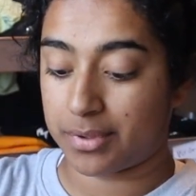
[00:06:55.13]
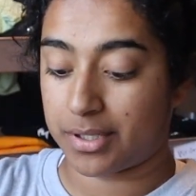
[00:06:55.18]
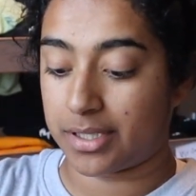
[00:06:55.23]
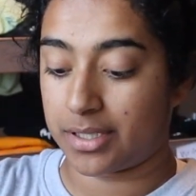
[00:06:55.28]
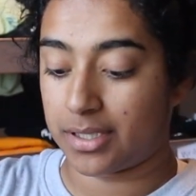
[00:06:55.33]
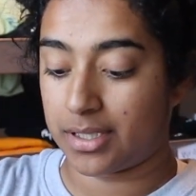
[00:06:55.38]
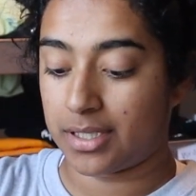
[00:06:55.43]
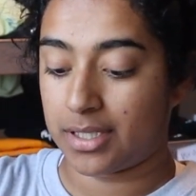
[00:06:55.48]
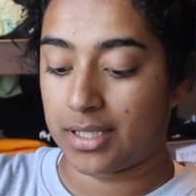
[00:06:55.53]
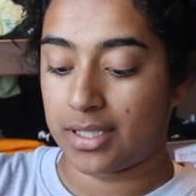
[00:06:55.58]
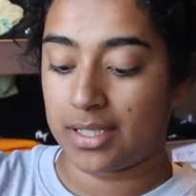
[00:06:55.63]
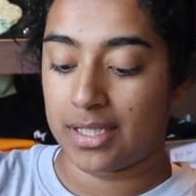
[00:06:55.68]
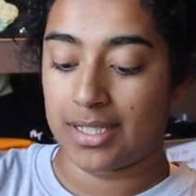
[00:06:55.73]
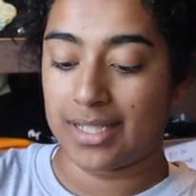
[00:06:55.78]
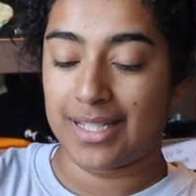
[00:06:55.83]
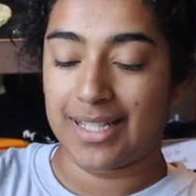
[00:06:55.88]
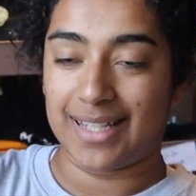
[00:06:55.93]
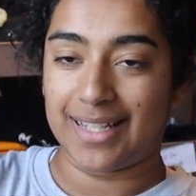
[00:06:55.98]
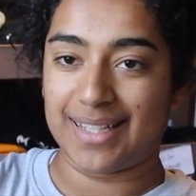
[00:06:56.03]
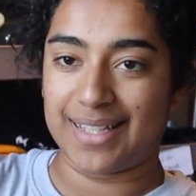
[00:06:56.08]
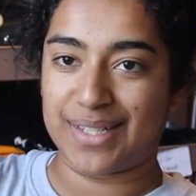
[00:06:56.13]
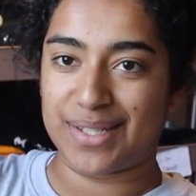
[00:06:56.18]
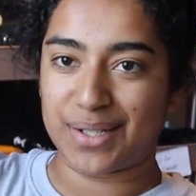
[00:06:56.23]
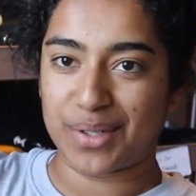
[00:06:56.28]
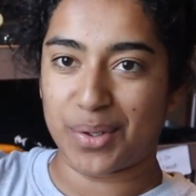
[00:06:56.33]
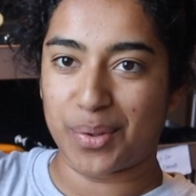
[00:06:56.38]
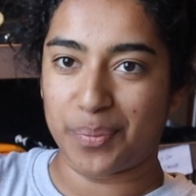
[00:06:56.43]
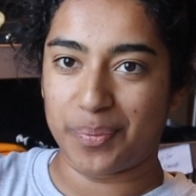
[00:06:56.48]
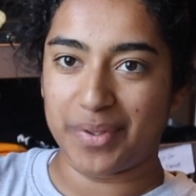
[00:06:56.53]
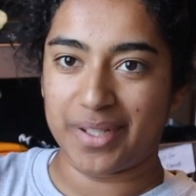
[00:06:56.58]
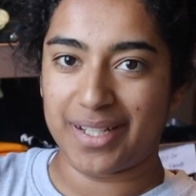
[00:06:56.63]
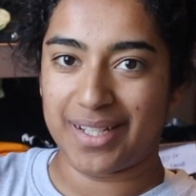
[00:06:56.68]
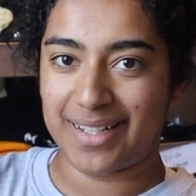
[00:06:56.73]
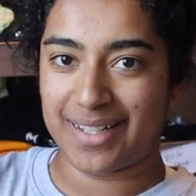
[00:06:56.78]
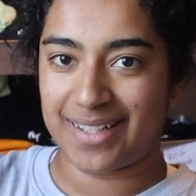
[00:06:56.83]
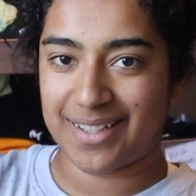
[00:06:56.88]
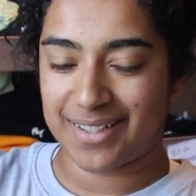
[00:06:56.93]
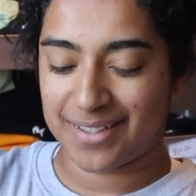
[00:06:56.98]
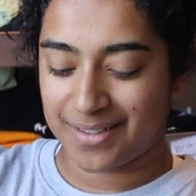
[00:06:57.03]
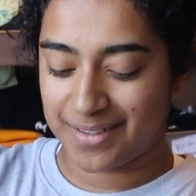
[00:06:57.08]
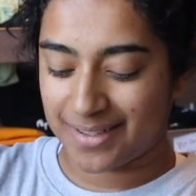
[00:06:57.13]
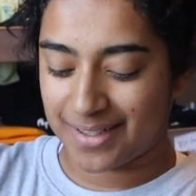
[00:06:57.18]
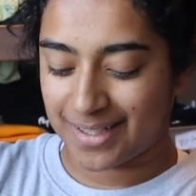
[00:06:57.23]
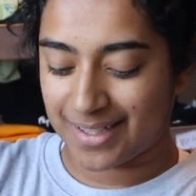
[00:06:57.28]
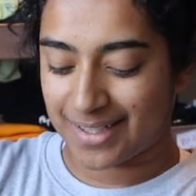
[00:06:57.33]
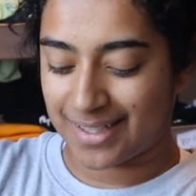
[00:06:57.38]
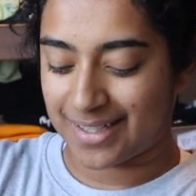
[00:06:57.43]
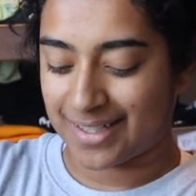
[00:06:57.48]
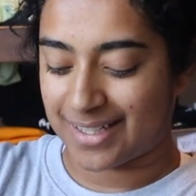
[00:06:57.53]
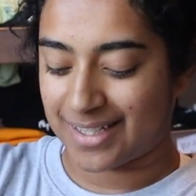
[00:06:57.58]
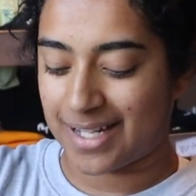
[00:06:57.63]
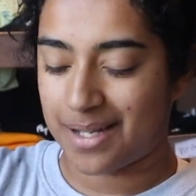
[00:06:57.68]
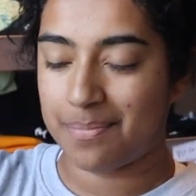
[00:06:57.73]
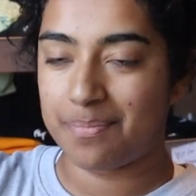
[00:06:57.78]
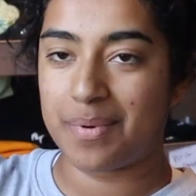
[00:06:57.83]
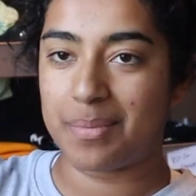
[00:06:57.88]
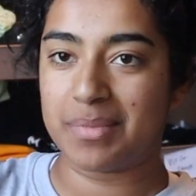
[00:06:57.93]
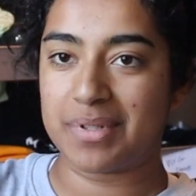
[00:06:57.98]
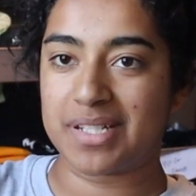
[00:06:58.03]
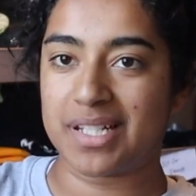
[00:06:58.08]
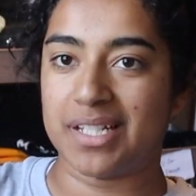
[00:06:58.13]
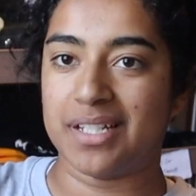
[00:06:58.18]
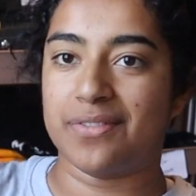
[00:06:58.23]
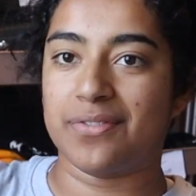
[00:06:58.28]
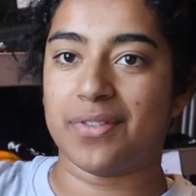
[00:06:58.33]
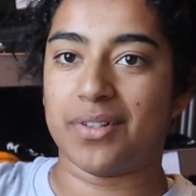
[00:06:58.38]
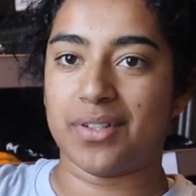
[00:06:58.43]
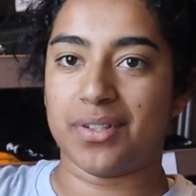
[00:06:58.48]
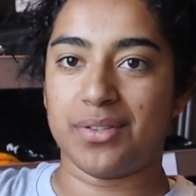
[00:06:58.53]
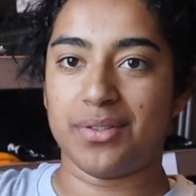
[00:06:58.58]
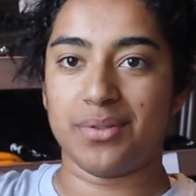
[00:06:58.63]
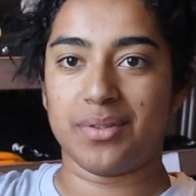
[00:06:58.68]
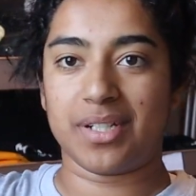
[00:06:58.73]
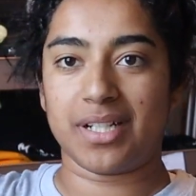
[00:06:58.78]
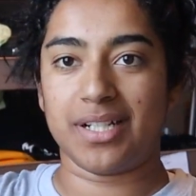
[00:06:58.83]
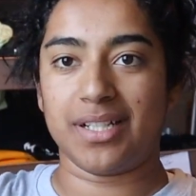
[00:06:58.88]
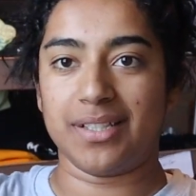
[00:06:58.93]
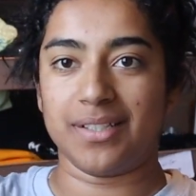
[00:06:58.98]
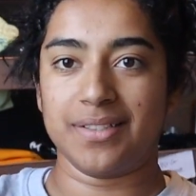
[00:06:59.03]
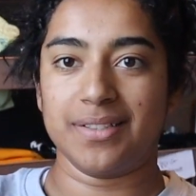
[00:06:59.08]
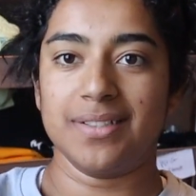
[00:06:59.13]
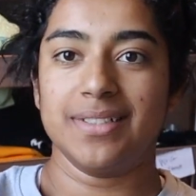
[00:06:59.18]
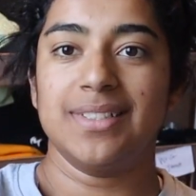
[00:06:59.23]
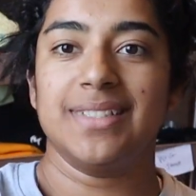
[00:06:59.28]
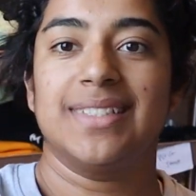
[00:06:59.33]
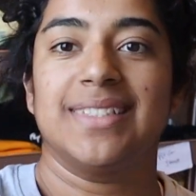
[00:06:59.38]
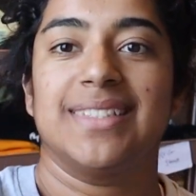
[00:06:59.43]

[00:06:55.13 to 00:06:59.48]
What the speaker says: But let's open her up. I'm excited for all the new colors.